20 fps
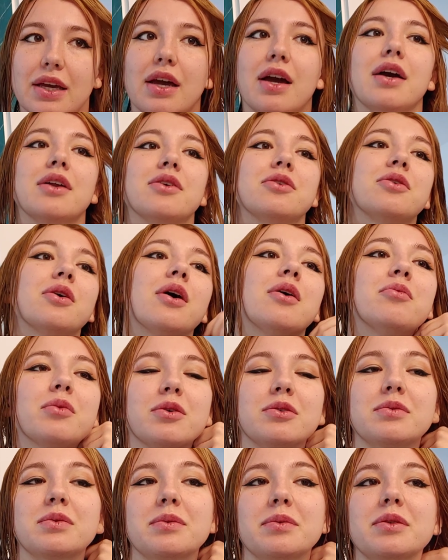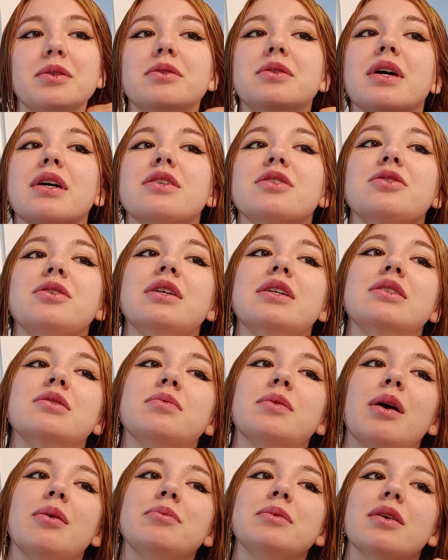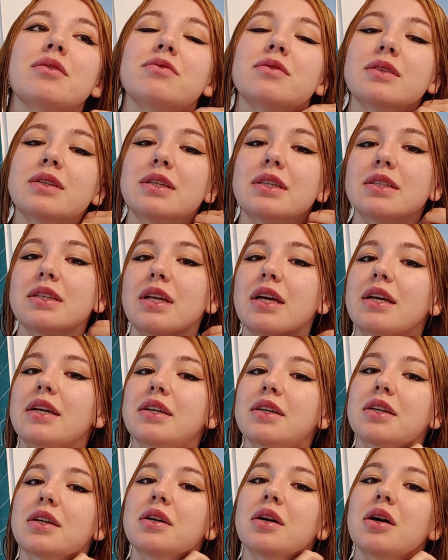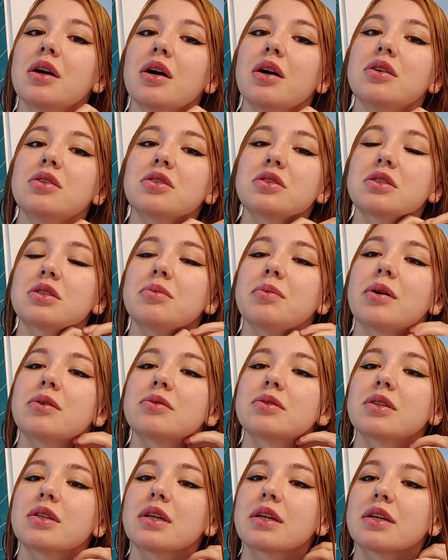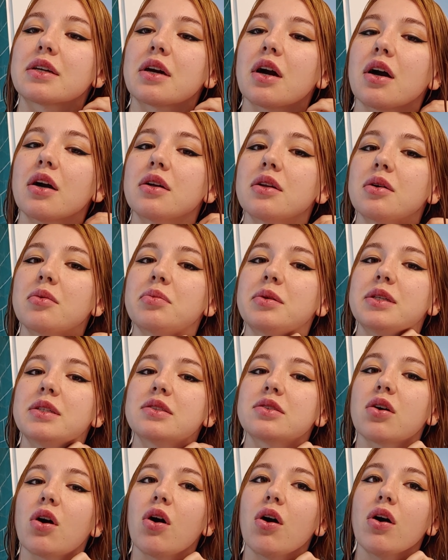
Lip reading: Like I don't know how most people do test strands, but I'm definitely like just about to like cut a piece